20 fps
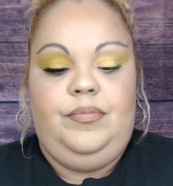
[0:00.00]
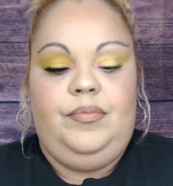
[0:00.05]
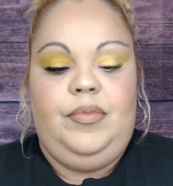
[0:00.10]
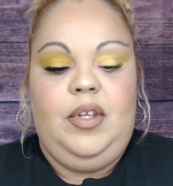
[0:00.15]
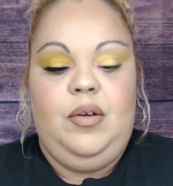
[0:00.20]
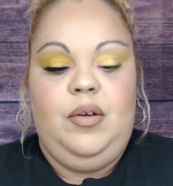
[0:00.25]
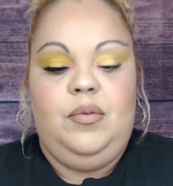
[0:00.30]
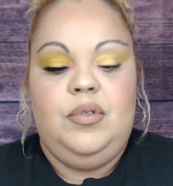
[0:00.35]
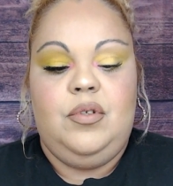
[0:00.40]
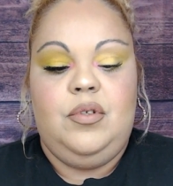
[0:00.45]

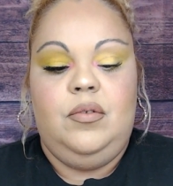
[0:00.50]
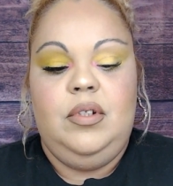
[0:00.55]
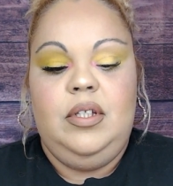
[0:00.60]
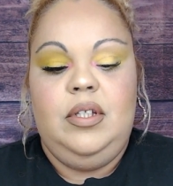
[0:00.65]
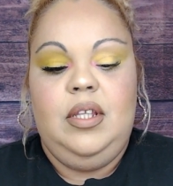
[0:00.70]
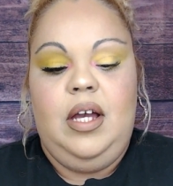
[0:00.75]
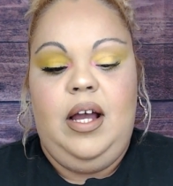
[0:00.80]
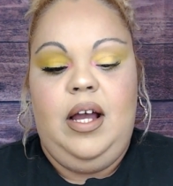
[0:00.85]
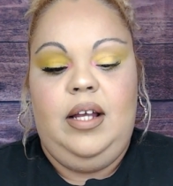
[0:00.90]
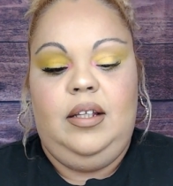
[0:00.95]
It was only
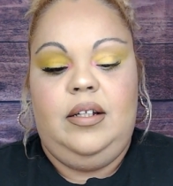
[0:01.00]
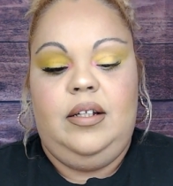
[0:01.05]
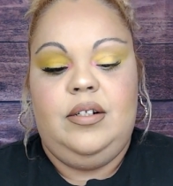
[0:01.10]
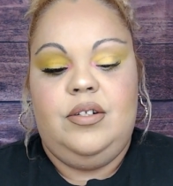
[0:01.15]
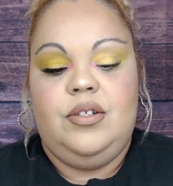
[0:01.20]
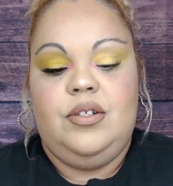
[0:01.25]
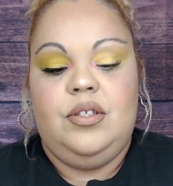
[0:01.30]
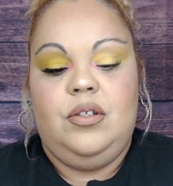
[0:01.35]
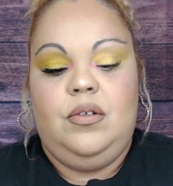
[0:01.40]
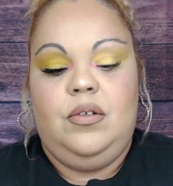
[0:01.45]
the
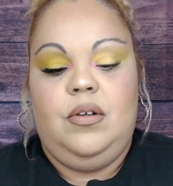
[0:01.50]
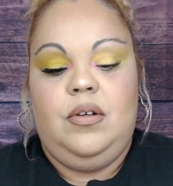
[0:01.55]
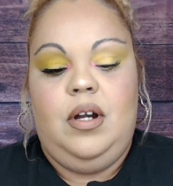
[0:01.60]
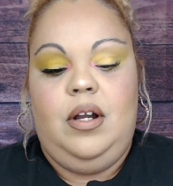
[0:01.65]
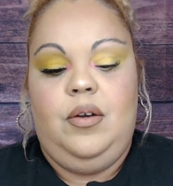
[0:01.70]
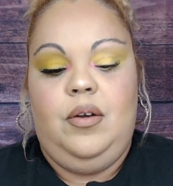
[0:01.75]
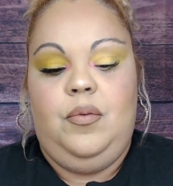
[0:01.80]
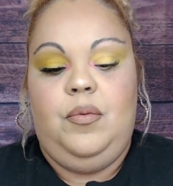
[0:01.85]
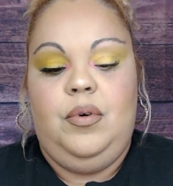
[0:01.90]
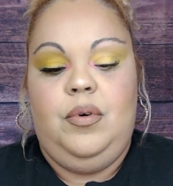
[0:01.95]
highlighter, so
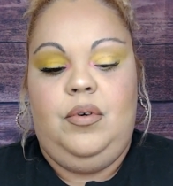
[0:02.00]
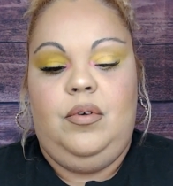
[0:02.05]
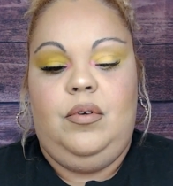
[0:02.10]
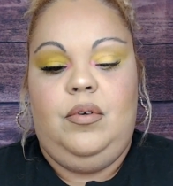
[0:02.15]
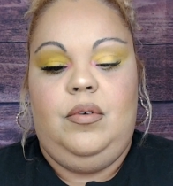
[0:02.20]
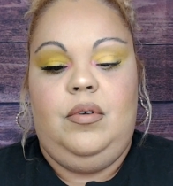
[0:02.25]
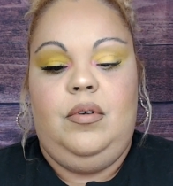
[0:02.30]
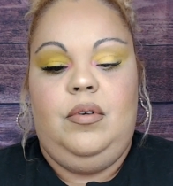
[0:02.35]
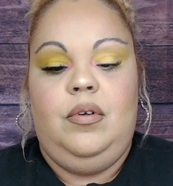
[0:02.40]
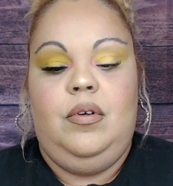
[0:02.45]
I
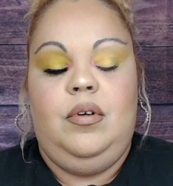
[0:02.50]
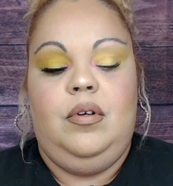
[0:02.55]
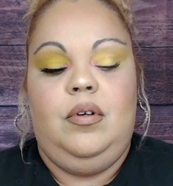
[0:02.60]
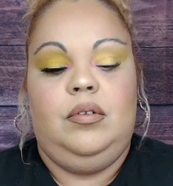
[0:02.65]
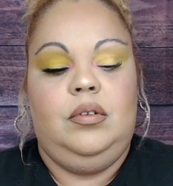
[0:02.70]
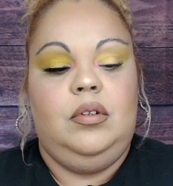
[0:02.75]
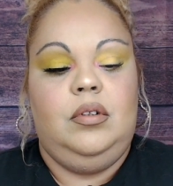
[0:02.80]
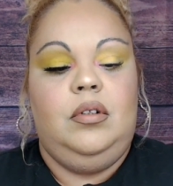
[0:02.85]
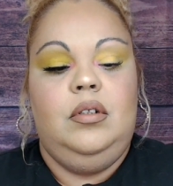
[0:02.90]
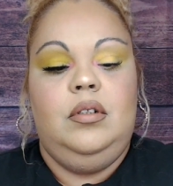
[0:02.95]
will
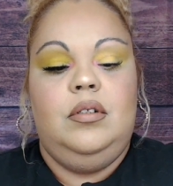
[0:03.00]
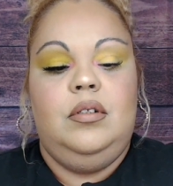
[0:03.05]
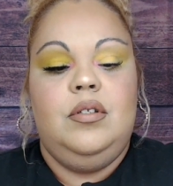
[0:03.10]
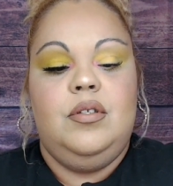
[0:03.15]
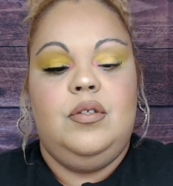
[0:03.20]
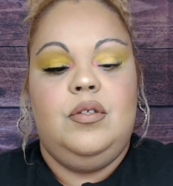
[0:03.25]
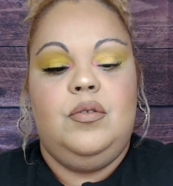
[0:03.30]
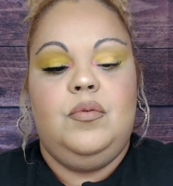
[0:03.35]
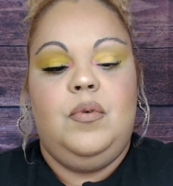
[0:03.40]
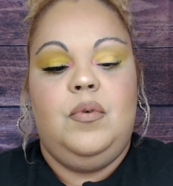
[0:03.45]

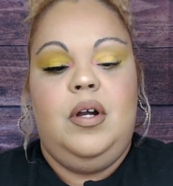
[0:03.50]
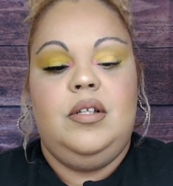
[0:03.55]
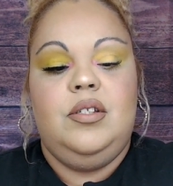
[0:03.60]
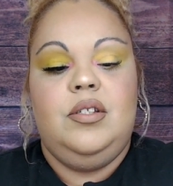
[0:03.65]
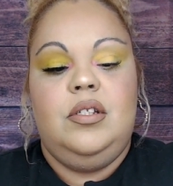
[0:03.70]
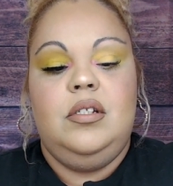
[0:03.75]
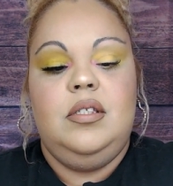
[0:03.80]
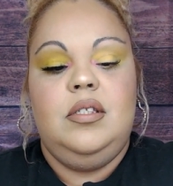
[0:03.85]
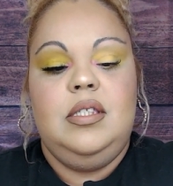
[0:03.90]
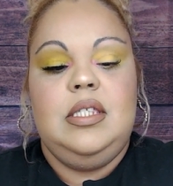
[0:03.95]

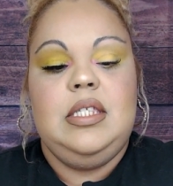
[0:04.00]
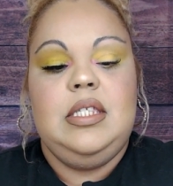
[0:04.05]
swatch it.